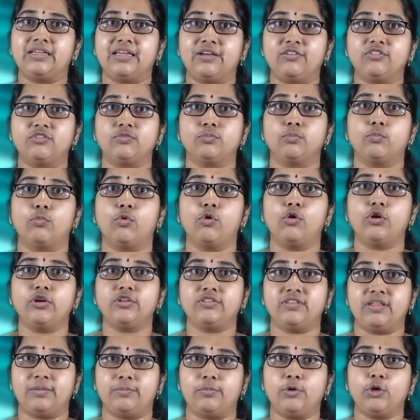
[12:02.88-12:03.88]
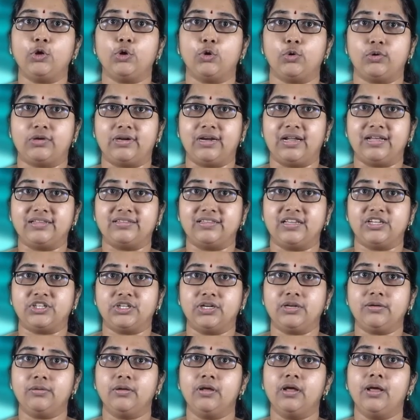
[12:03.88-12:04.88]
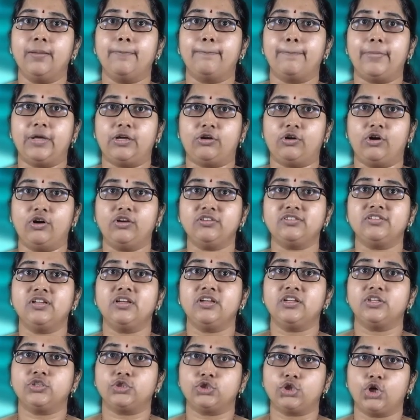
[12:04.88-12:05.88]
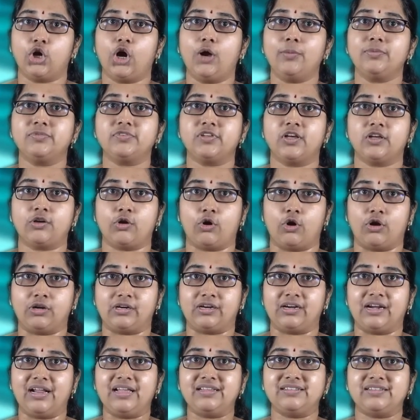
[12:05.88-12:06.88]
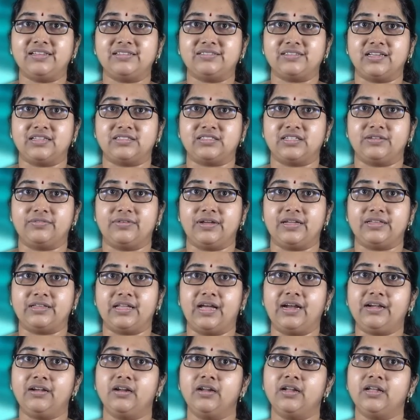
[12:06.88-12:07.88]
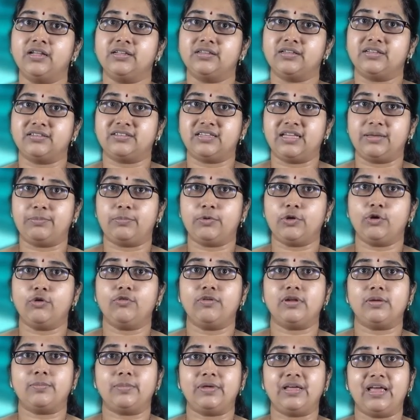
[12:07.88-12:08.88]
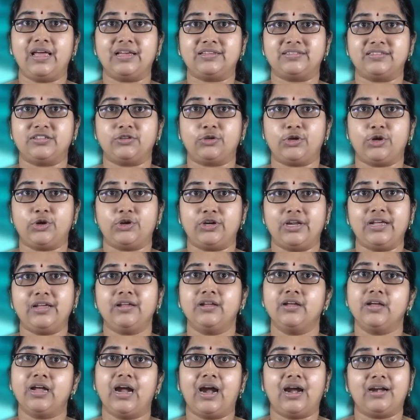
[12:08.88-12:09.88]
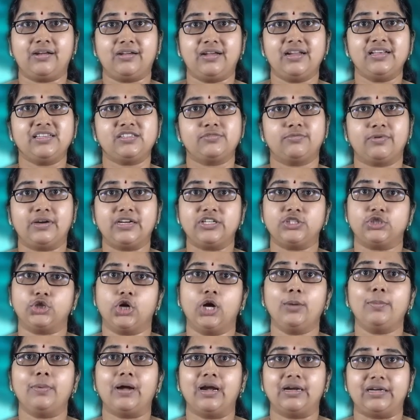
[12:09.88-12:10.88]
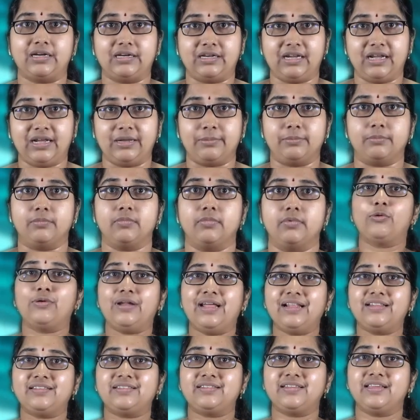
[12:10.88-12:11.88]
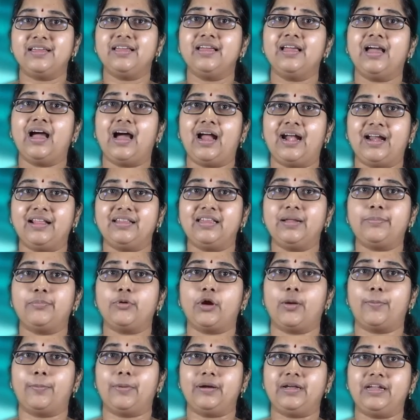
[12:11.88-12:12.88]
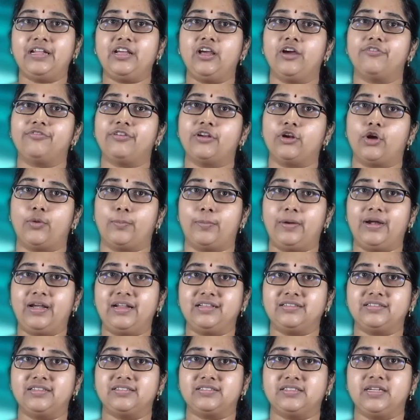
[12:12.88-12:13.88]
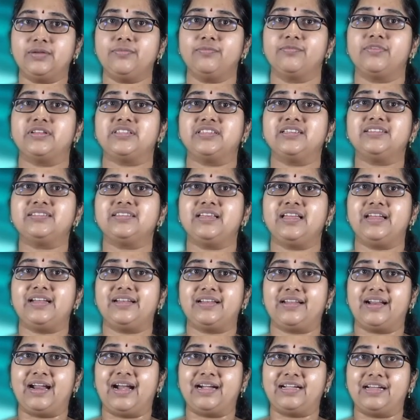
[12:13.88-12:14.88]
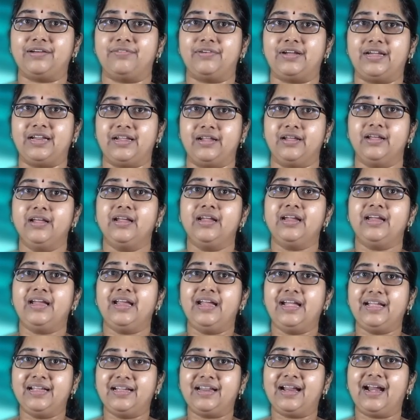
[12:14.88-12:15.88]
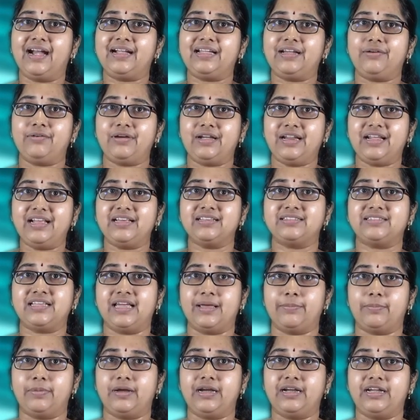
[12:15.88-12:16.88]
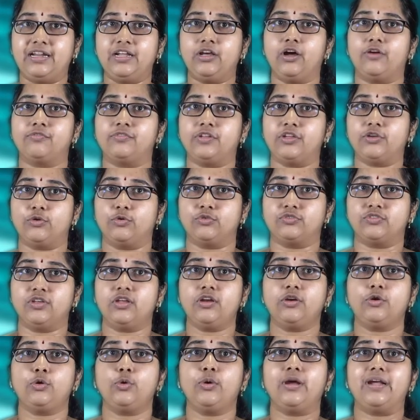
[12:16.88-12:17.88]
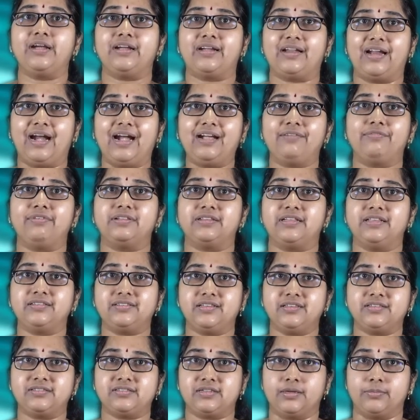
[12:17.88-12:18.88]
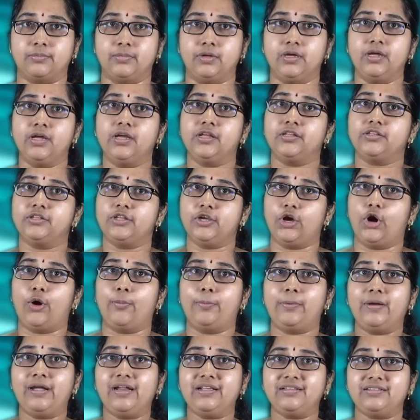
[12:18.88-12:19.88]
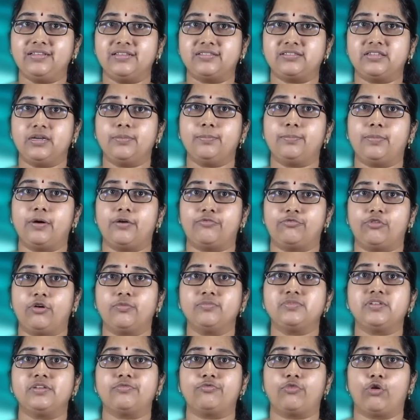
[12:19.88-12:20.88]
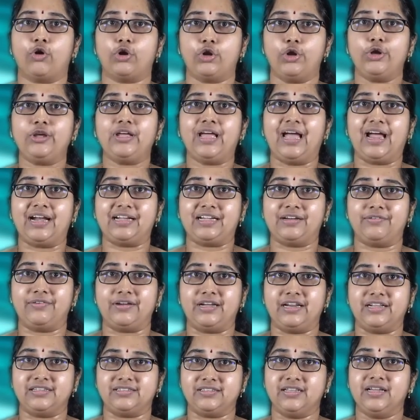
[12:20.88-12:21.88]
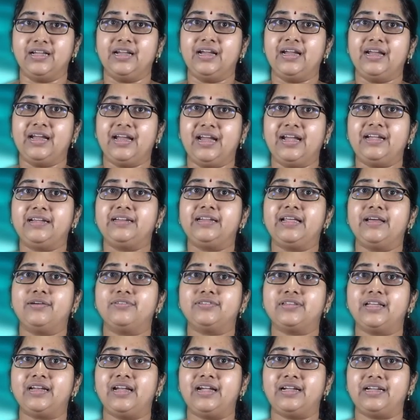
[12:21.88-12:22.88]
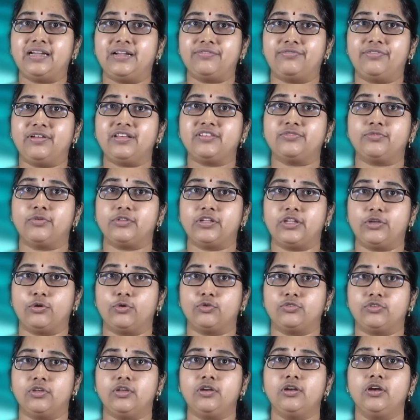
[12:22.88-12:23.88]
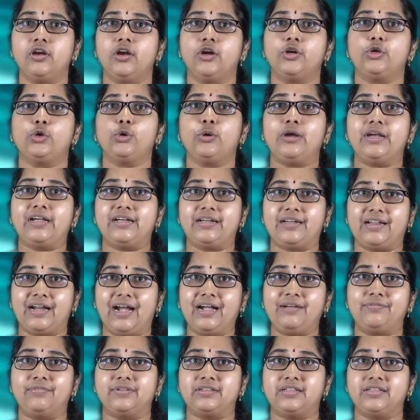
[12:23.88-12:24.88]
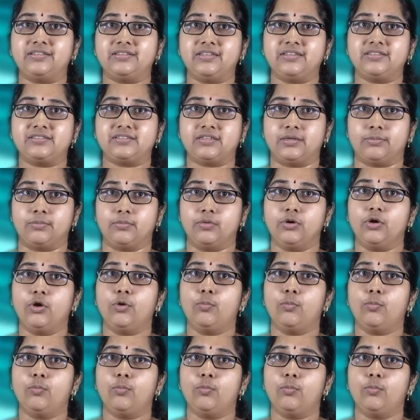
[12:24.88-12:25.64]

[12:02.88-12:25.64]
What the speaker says: gives more CPU utilization because jobs are organized in such a way that the CPU will be executing at least one job at a time. Now let's see another property of an operating system, which is interactivity. Interactivity is the ability of the user to interact with the system. The operating system performs the following activities. It gives an interface for the user to interact with the system.